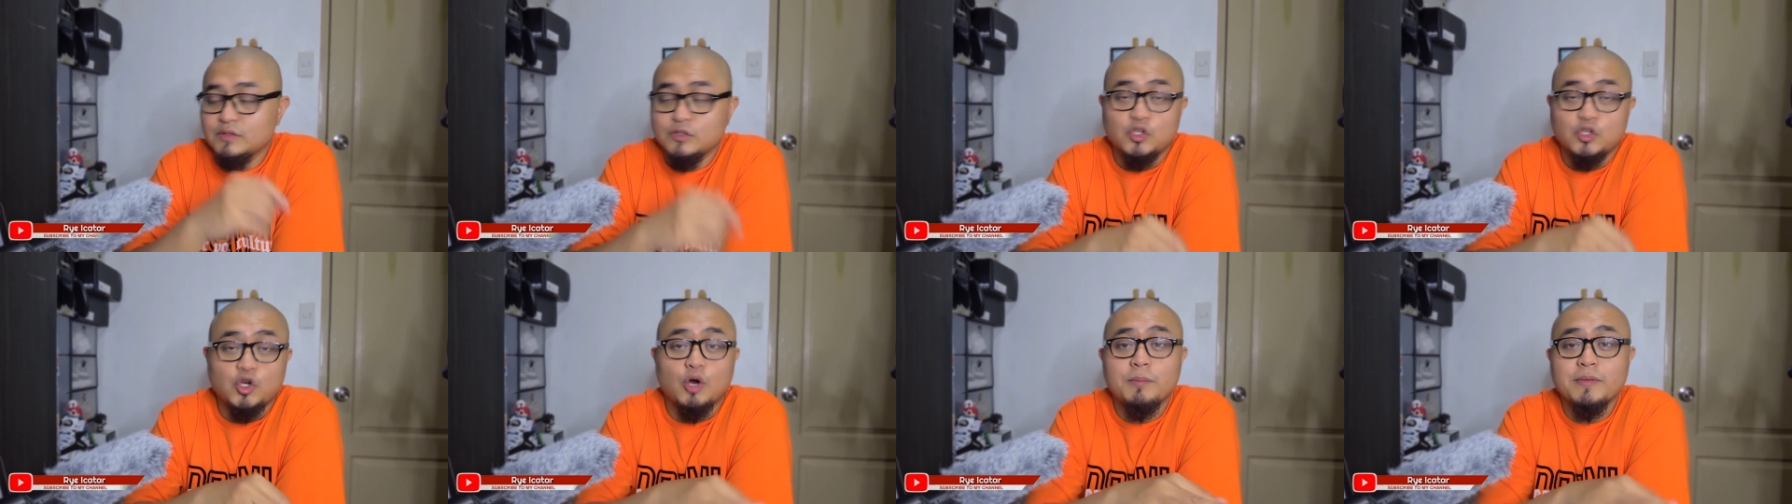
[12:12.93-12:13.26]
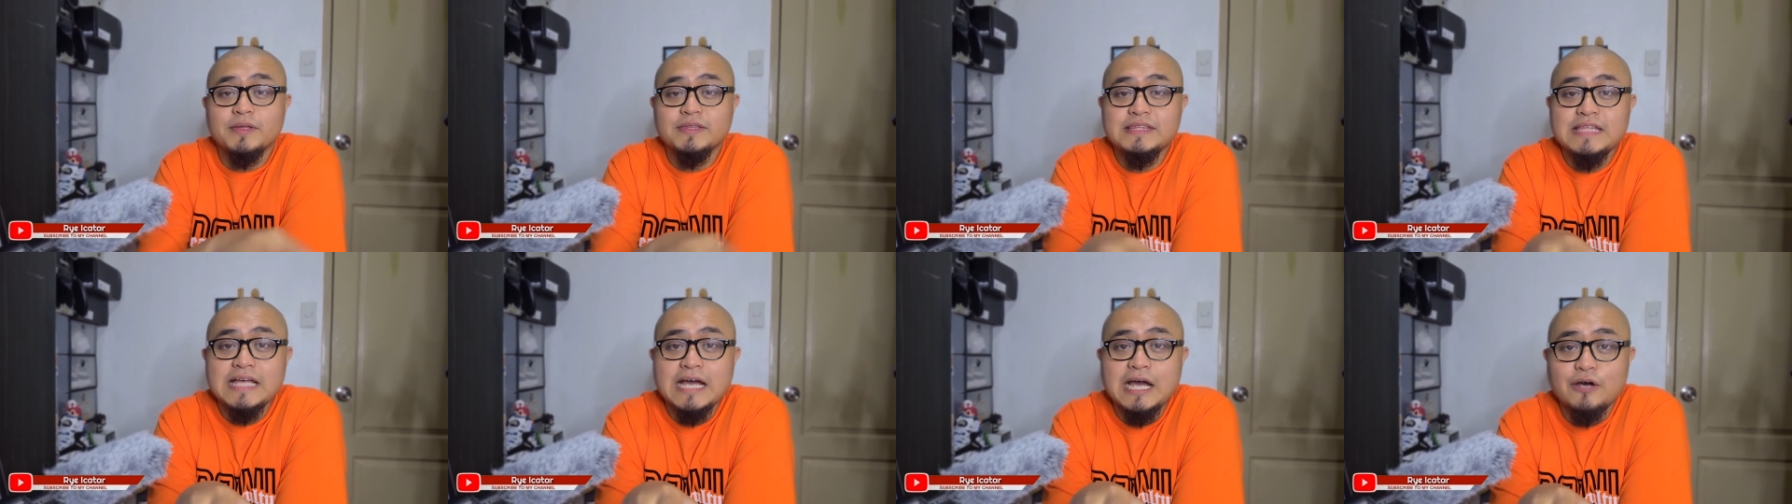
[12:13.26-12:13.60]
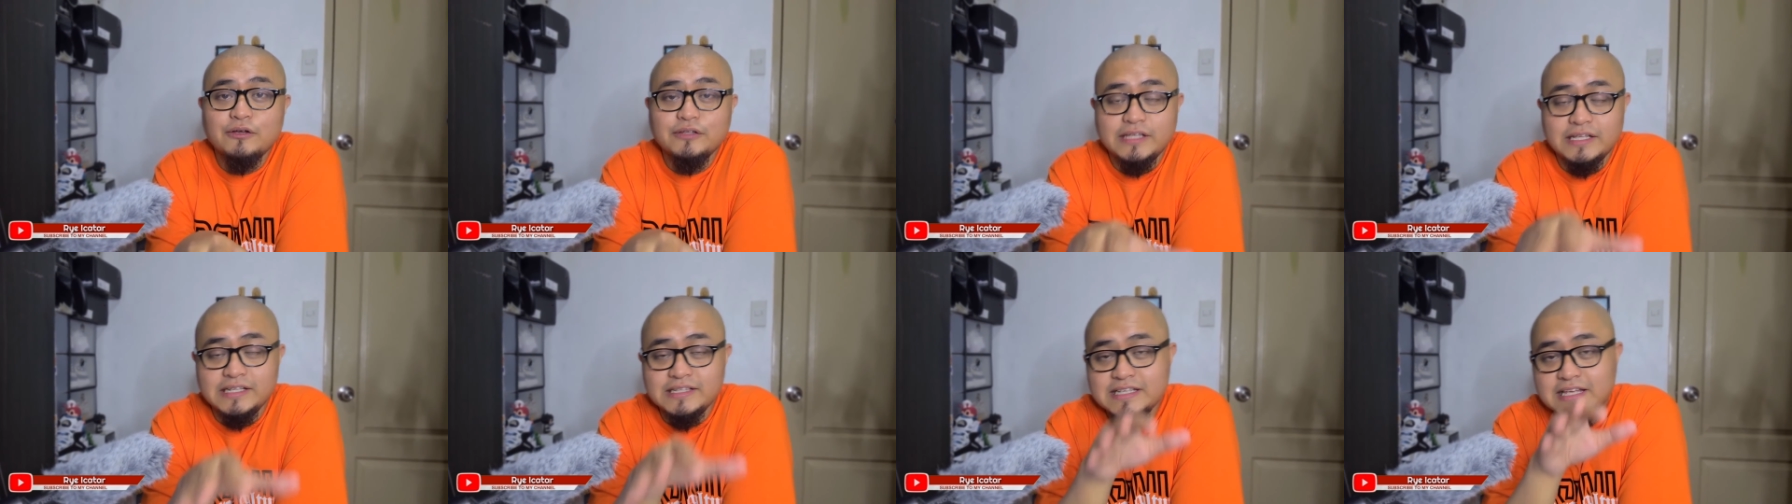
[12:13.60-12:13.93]
Comment
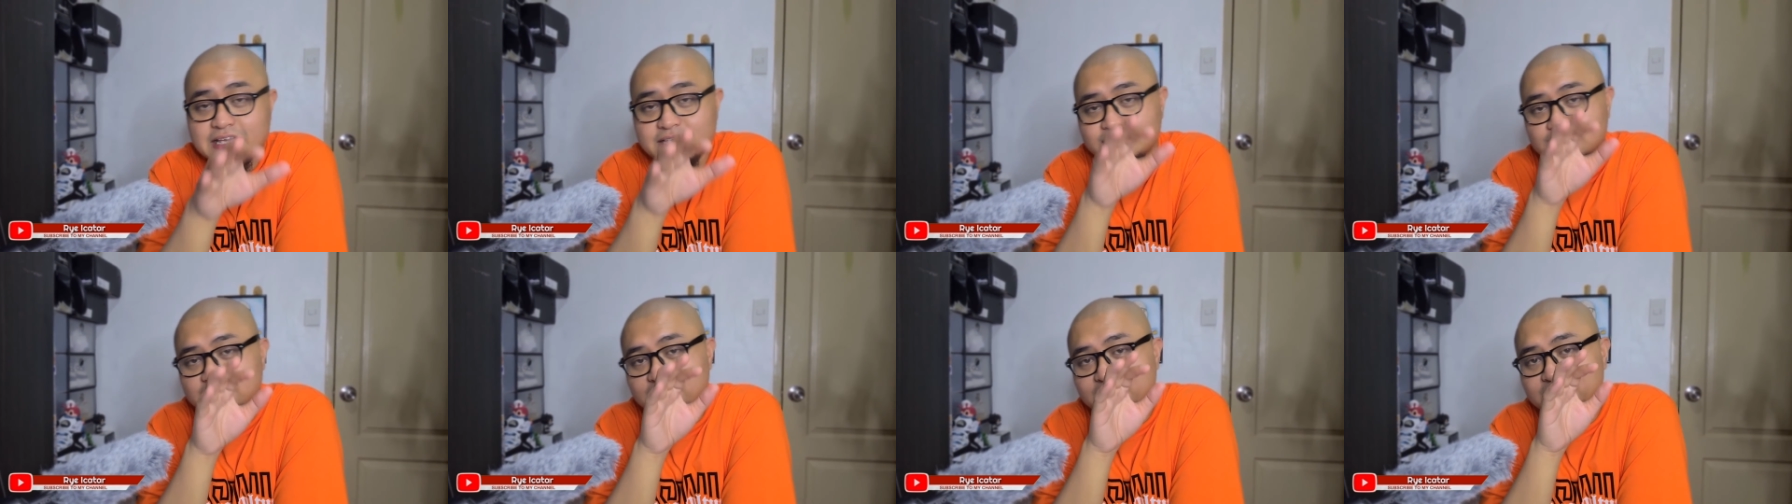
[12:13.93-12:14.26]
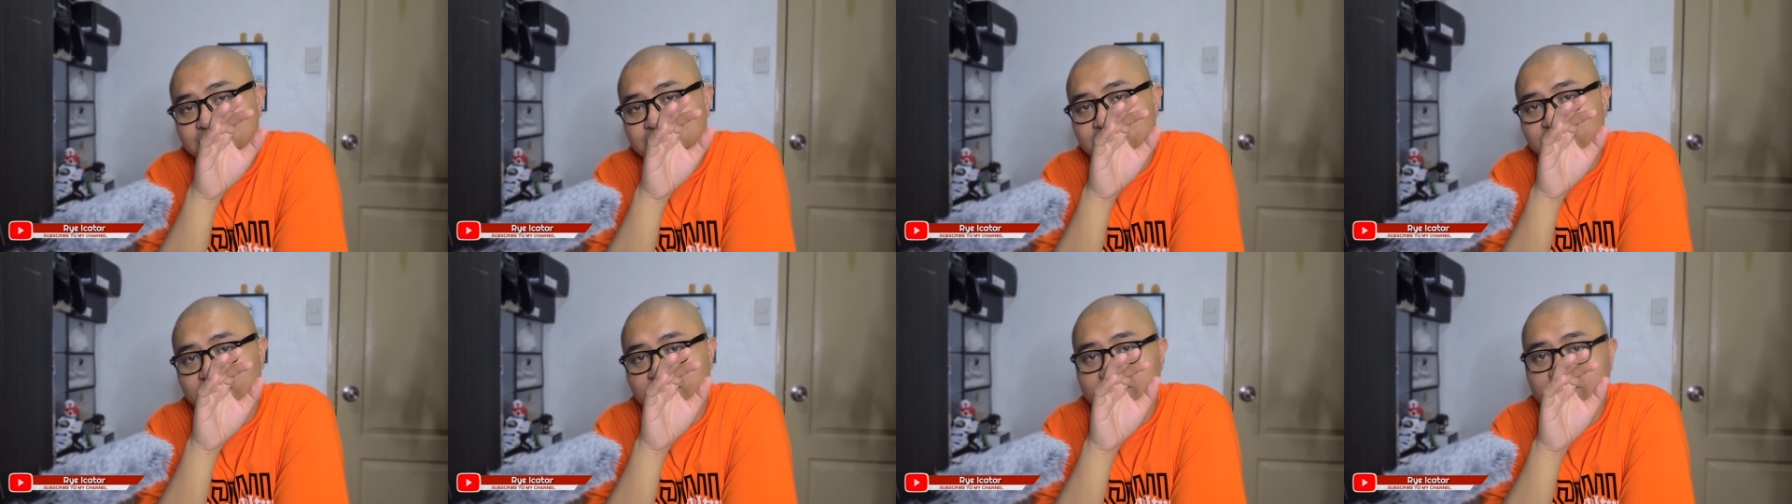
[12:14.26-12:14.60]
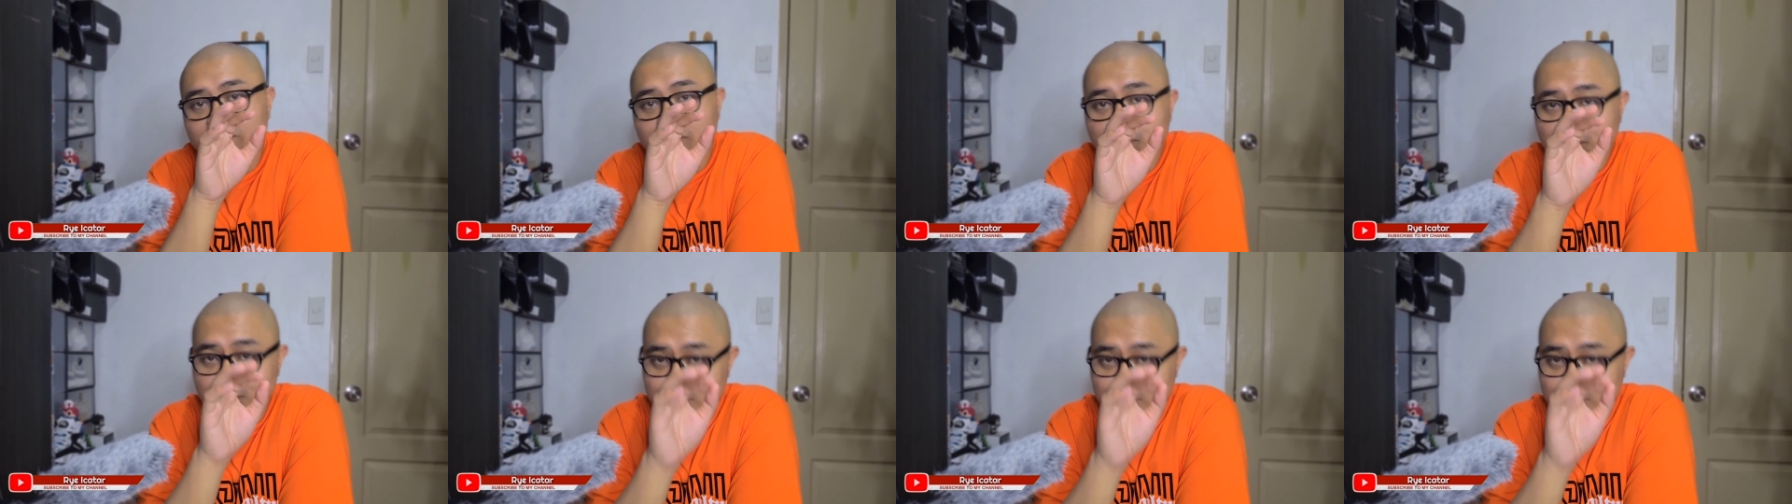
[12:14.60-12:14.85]
down and let's discuss